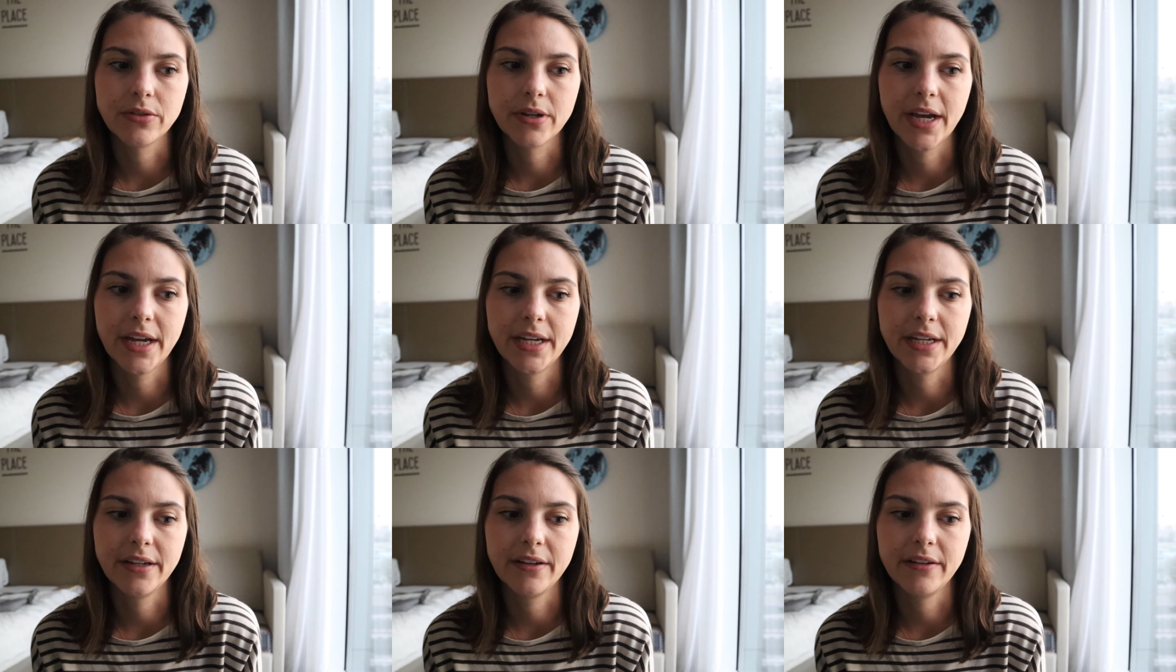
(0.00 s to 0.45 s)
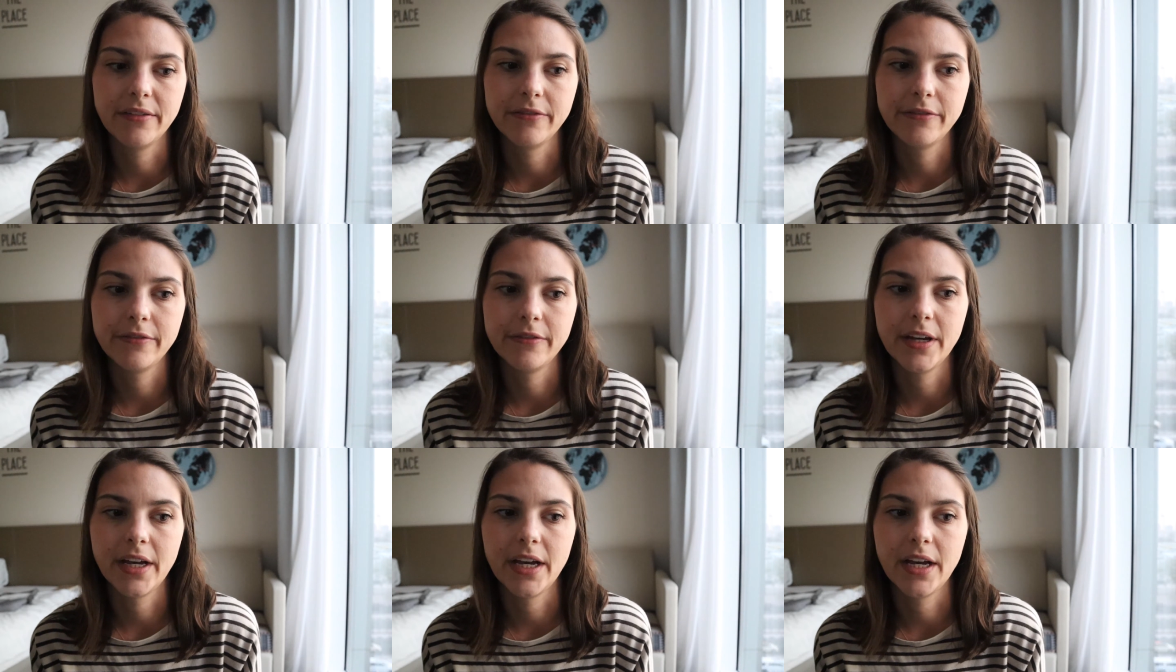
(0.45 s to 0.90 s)
kind
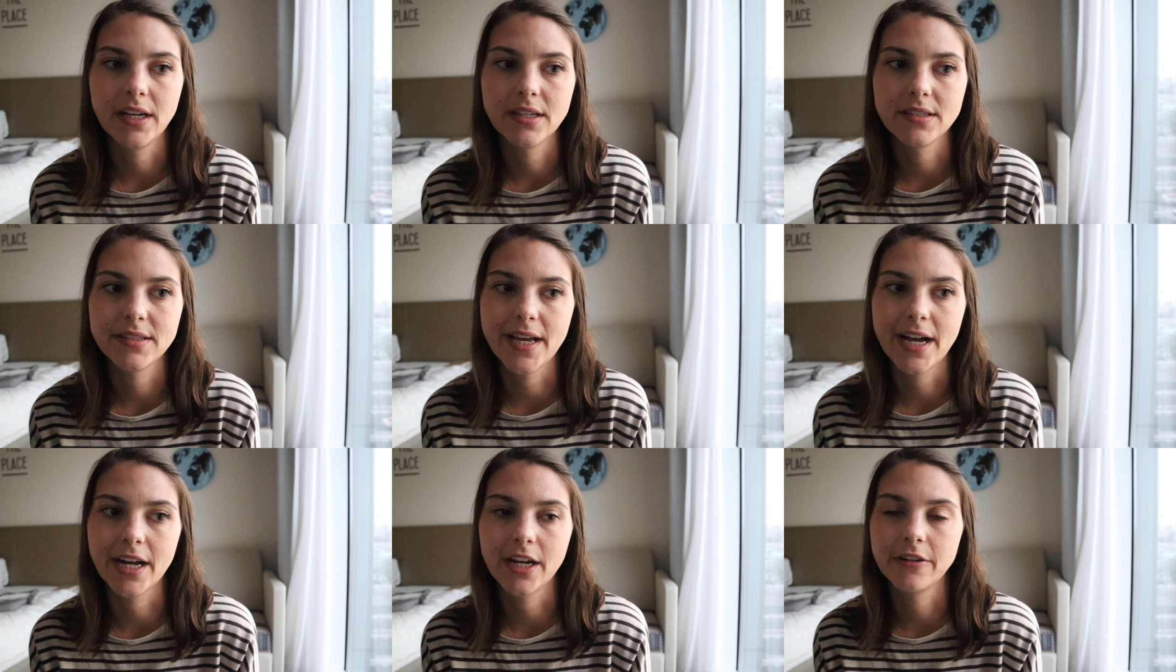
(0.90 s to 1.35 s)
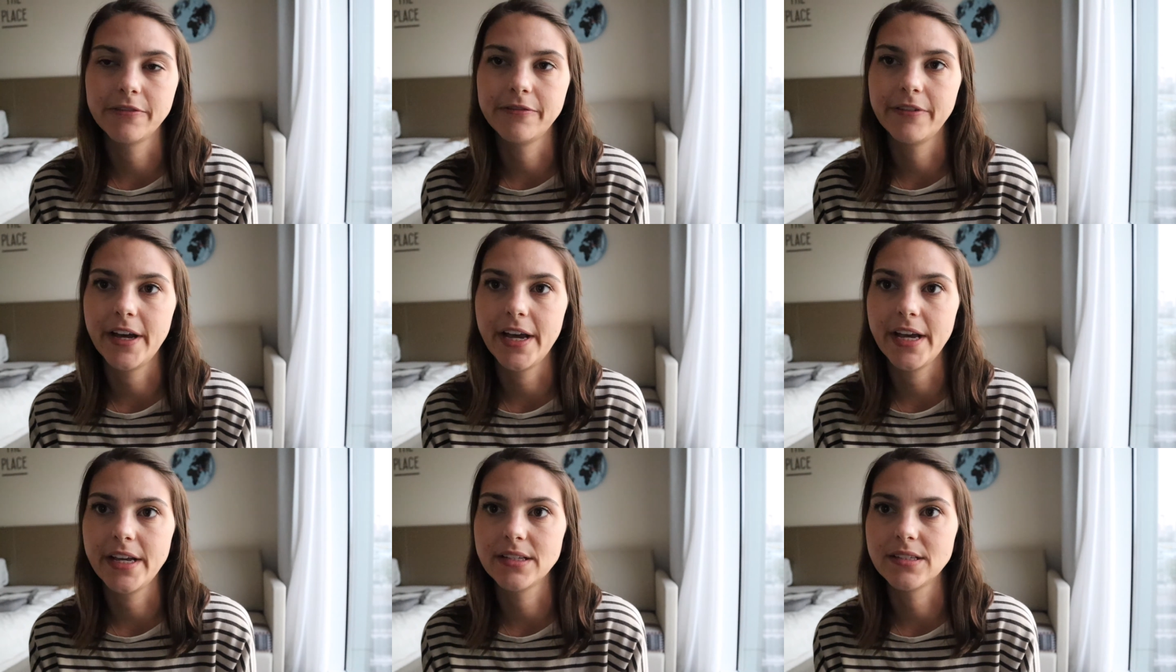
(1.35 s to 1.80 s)
of
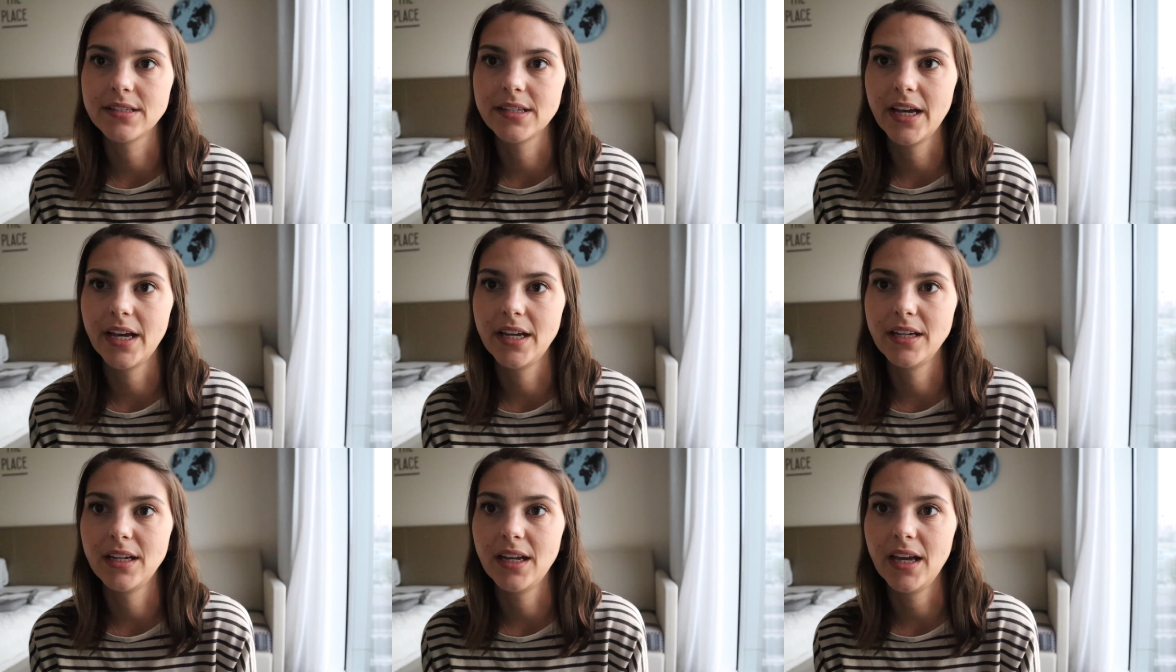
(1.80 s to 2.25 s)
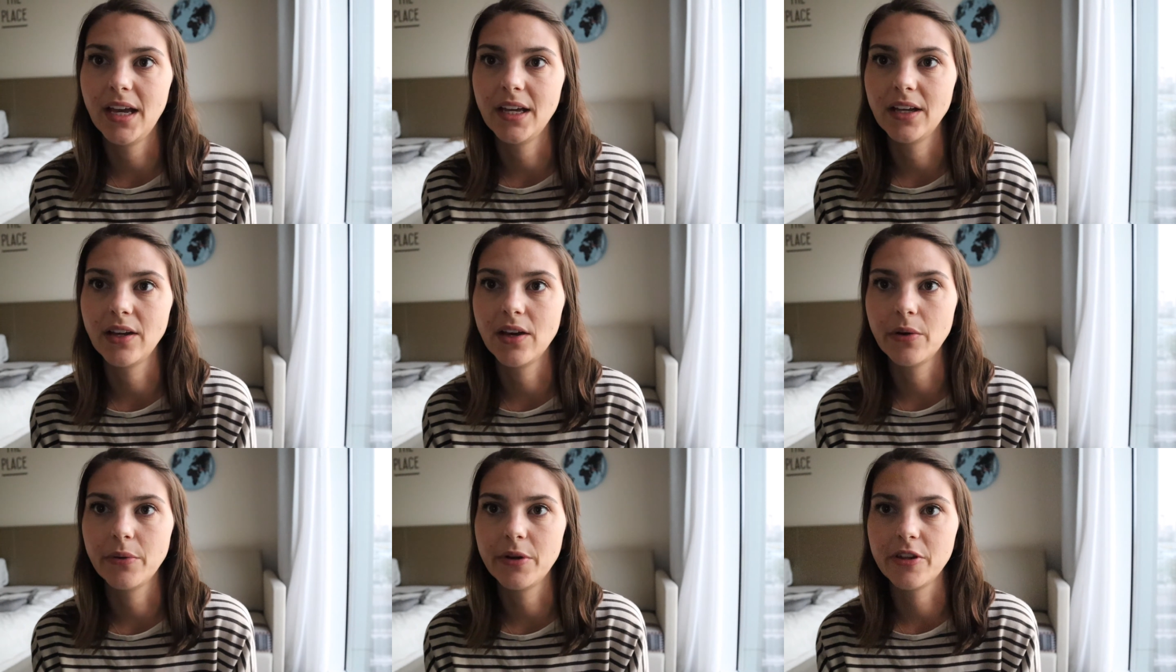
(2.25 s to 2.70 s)
sacrifice
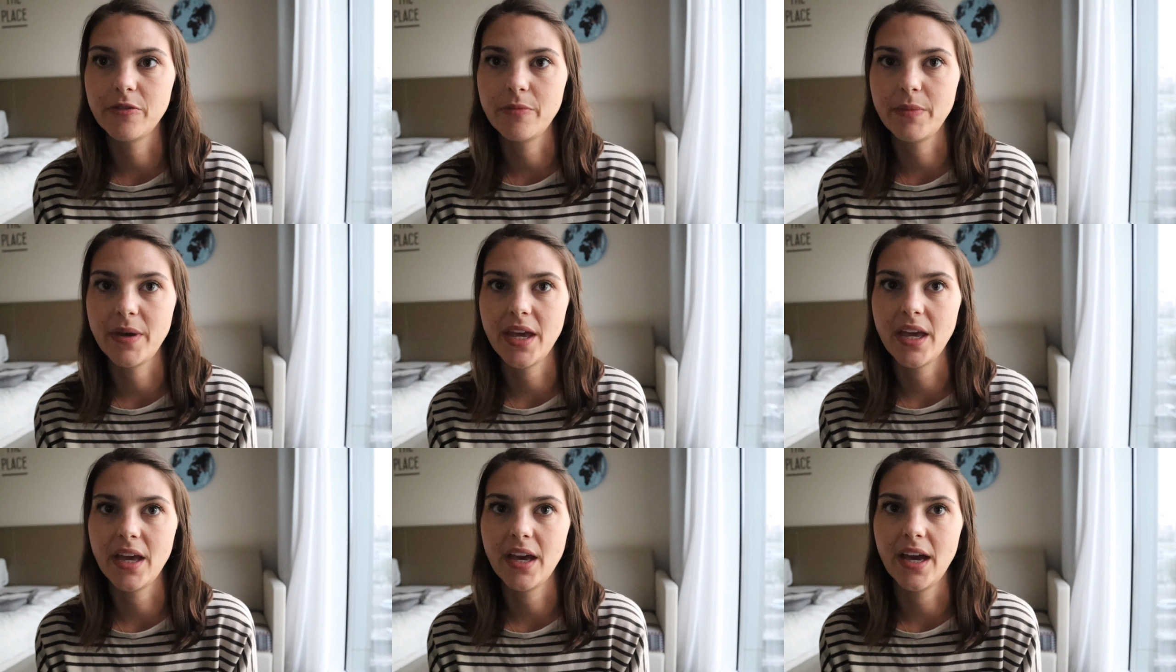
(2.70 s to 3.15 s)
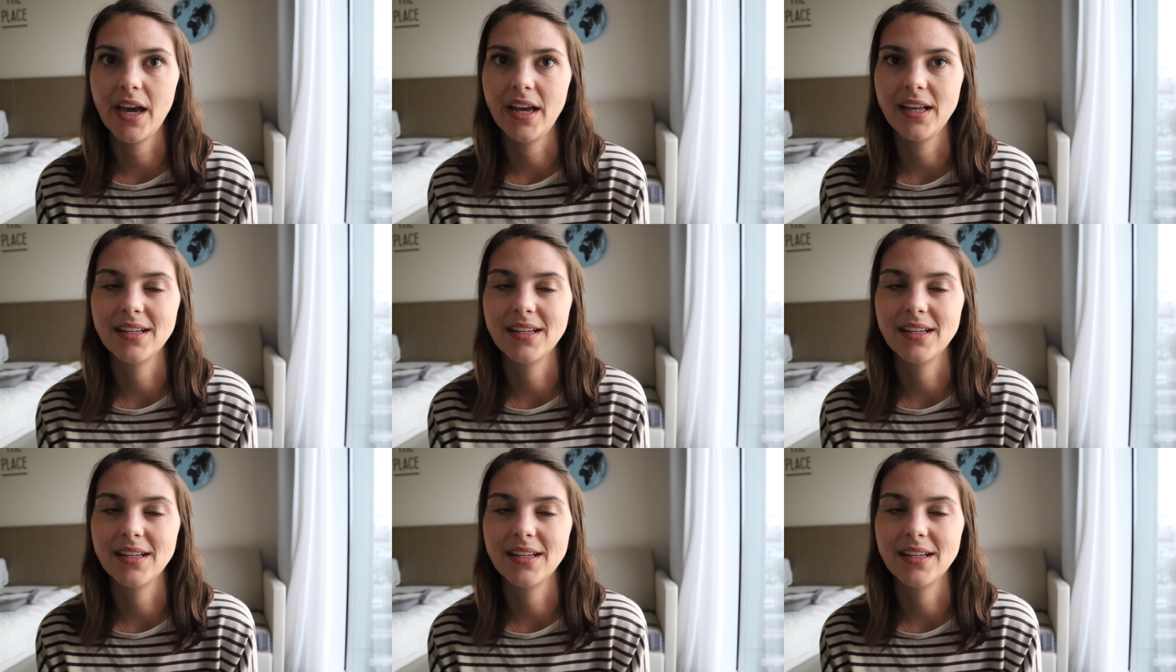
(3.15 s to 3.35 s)
and go with me.